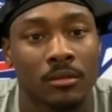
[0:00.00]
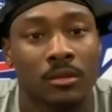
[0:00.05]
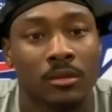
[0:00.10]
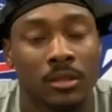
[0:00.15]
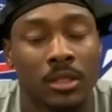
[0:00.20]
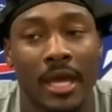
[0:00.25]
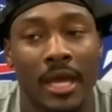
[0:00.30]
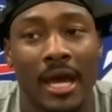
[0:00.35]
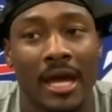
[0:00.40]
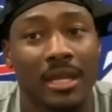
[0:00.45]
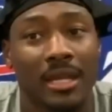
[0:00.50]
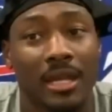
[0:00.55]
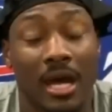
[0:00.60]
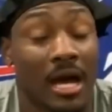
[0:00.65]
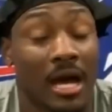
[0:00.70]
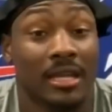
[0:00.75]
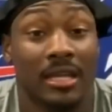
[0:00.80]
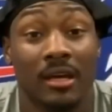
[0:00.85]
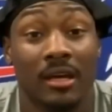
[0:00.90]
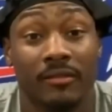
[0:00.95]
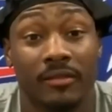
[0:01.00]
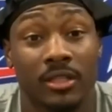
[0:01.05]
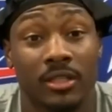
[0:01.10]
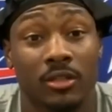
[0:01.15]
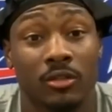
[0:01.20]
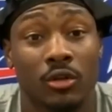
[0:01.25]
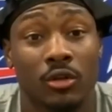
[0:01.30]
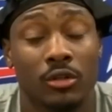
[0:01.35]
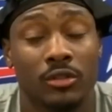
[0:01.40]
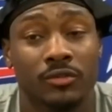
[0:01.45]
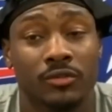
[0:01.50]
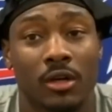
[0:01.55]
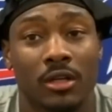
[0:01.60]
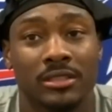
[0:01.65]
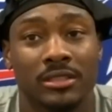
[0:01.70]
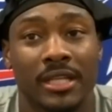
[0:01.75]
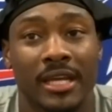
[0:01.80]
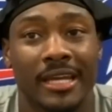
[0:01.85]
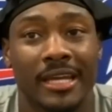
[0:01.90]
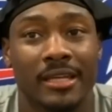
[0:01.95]
Yeah, I, lo- I love it. You know, as far as
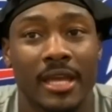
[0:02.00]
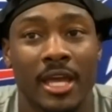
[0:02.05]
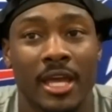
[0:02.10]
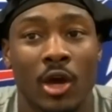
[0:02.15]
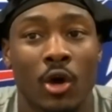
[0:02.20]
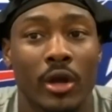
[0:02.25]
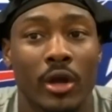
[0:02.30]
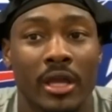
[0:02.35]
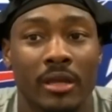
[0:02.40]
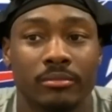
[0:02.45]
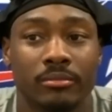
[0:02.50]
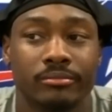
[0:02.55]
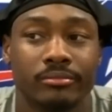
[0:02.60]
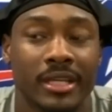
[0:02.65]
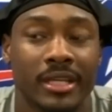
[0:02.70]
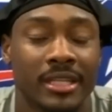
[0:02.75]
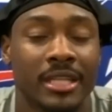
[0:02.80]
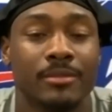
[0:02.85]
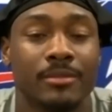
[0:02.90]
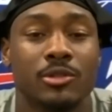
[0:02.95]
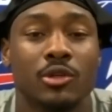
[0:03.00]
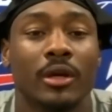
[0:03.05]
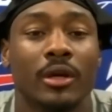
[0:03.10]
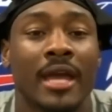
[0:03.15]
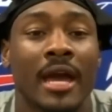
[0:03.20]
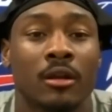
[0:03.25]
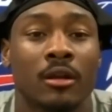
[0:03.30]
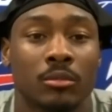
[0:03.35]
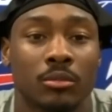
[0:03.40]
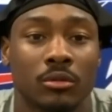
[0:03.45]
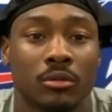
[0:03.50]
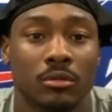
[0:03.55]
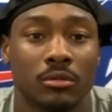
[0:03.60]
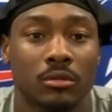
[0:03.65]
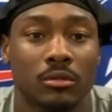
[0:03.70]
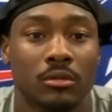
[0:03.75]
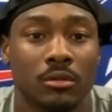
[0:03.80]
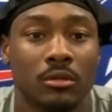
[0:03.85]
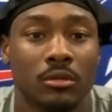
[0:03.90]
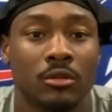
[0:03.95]
like it, it, it, keeps you accountable.
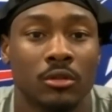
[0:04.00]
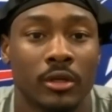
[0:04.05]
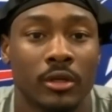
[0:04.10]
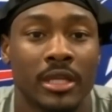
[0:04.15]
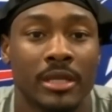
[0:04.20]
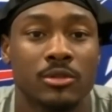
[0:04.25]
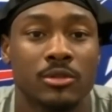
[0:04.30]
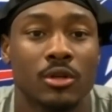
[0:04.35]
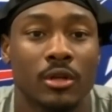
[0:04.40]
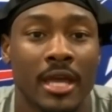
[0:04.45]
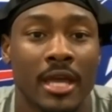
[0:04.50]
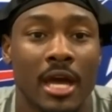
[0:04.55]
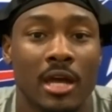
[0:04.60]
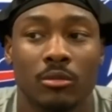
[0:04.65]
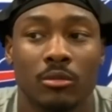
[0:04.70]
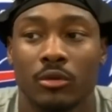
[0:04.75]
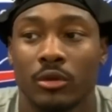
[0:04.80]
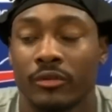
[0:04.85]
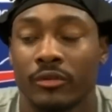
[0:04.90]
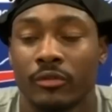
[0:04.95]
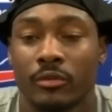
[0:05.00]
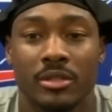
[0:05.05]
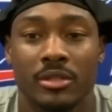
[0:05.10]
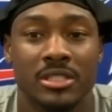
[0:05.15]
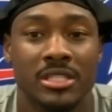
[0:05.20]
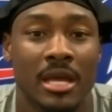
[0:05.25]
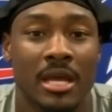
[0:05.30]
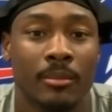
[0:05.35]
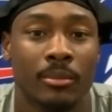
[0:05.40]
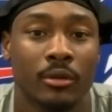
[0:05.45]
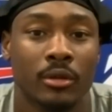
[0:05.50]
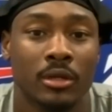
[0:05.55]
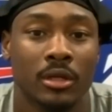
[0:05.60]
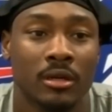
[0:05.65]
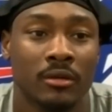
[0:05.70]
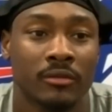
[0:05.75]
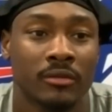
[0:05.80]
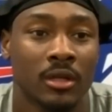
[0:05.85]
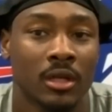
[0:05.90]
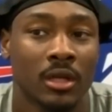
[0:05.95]
You know, it keeps you accountable, from the standpoint
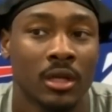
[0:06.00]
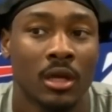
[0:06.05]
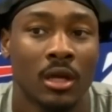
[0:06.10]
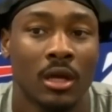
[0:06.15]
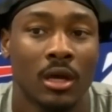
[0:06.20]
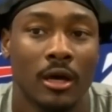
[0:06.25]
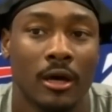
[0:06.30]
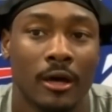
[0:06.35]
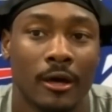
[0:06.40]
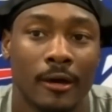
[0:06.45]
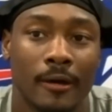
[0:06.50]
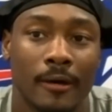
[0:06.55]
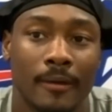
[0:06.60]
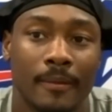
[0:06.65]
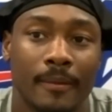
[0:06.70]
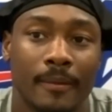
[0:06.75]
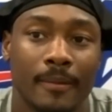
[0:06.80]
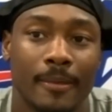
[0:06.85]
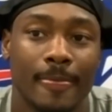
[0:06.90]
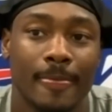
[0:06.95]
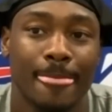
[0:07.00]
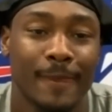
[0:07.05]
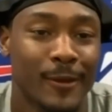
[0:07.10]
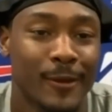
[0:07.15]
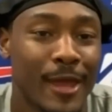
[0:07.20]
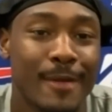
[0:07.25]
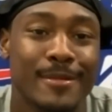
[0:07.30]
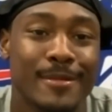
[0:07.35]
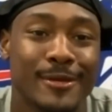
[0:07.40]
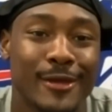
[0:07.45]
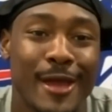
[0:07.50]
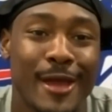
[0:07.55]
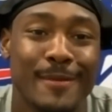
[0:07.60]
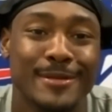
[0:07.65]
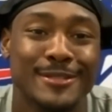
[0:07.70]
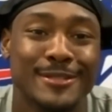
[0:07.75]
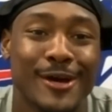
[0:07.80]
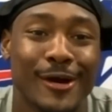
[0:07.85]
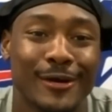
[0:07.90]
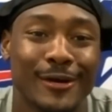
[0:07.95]
of um, you can't be you can't be
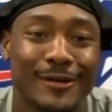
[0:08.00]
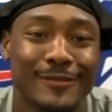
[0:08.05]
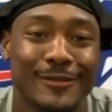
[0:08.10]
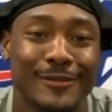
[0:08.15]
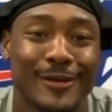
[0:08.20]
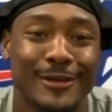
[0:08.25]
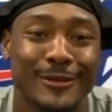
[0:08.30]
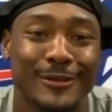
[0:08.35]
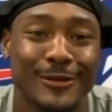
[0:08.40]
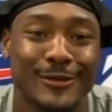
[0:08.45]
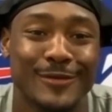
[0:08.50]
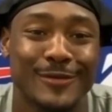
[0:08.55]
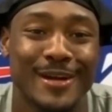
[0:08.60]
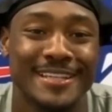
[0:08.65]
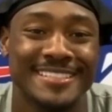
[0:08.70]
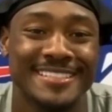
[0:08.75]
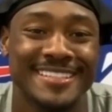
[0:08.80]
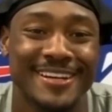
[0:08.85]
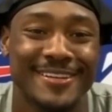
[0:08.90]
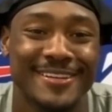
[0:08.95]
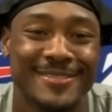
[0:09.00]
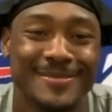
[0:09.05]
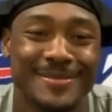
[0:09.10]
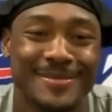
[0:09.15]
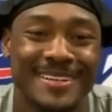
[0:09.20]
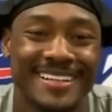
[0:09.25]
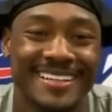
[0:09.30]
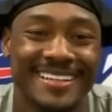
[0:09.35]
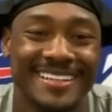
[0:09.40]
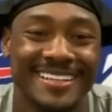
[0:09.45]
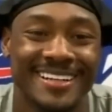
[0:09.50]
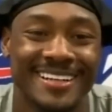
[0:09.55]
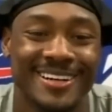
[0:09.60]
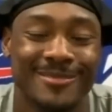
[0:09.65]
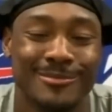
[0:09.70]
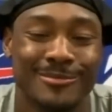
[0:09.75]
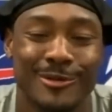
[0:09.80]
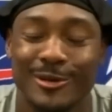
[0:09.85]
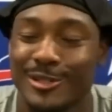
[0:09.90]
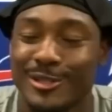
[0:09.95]
talking if you ain't doing the right stuff. But uh,
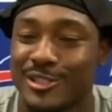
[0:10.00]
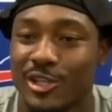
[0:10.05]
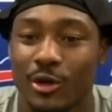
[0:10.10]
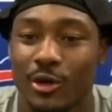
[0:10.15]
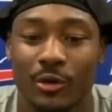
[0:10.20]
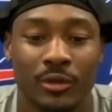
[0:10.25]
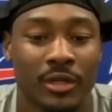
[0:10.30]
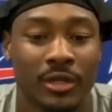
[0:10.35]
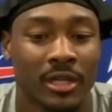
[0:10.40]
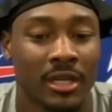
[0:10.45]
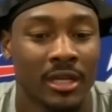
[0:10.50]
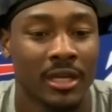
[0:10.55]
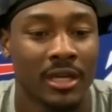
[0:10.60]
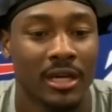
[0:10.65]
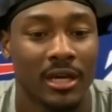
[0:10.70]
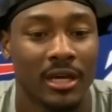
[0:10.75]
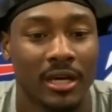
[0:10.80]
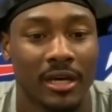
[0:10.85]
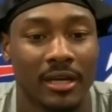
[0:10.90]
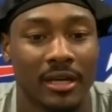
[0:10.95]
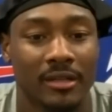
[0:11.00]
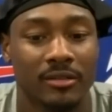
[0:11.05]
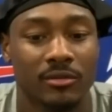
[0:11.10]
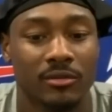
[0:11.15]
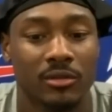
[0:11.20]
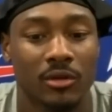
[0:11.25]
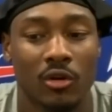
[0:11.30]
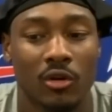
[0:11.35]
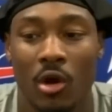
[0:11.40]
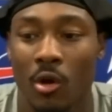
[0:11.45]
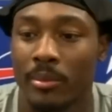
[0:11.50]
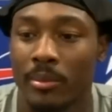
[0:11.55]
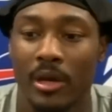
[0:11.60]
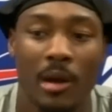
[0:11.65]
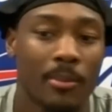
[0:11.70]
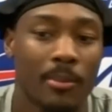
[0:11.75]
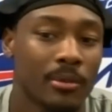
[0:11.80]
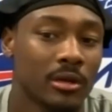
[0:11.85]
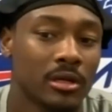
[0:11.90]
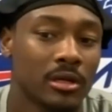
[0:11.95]
more so, uh, open
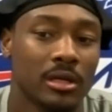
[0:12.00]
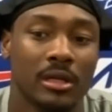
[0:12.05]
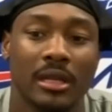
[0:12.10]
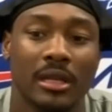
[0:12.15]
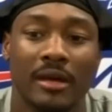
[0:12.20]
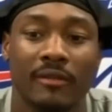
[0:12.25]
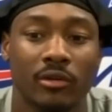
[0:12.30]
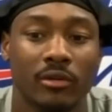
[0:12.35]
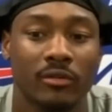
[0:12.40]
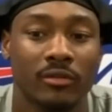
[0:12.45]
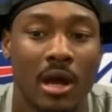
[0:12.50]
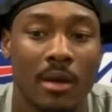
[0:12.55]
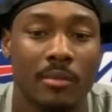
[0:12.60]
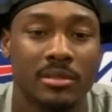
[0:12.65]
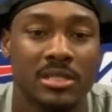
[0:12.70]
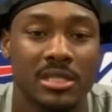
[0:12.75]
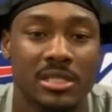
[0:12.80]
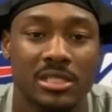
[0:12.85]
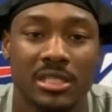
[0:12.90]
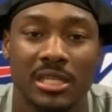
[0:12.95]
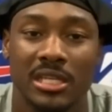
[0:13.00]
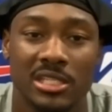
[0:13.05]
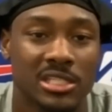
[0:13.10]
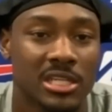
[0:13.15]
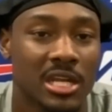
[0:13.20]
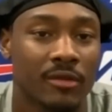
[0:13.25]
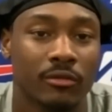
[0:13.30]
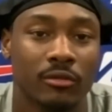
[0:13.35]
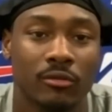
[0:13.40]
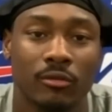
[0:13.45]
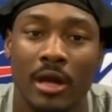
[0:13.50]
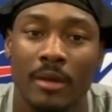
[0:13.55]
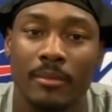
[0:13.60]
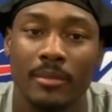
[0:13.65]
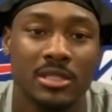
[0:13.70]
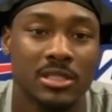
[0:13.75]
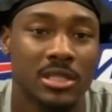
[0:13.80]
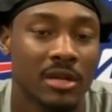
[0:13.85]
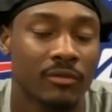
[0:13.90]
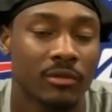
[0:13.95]
upping the level of competition each and every rep,
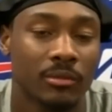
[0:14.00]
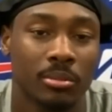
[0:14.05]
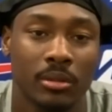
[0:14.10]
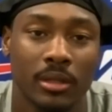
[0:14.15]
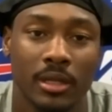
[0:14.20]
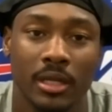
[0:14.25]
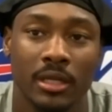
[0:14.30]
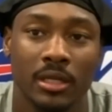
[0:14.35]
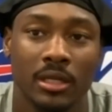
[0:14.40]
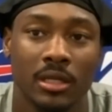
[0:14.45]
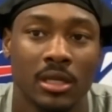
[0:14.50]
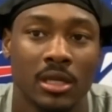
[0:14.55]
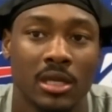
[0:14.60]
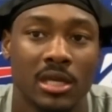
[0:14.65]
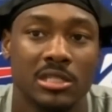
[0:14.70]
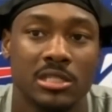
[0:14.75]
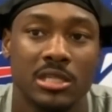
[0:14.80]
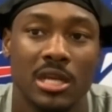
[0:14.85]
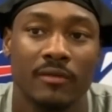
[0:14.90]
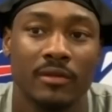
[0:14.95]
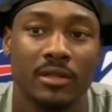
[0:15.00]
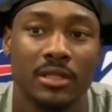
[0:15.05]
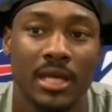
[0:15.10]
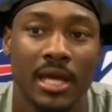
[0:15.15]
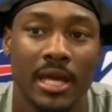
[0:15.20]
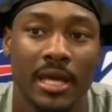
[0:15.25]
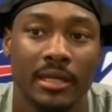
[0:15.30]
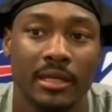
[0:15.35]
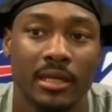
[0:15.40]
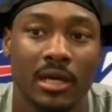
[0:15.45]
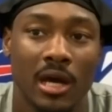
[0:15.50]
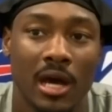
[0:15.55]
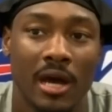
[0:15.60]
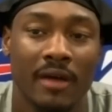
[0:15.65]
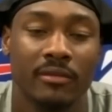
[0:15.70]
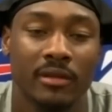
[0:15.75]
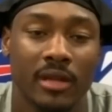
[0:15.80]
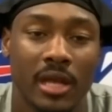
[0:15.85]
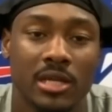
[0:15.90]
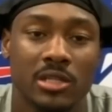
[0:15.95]
each and every play, each and every day. Uh, I
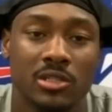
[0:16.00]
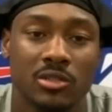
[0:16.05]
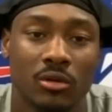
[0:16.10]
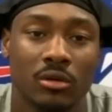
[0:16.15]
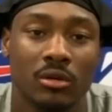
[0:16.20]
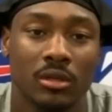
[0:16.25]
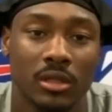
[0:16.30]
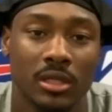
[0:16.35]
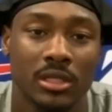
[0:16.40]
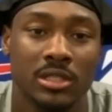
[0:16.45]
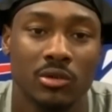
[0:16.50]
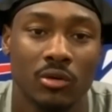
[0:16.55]
feel like it's gonna it's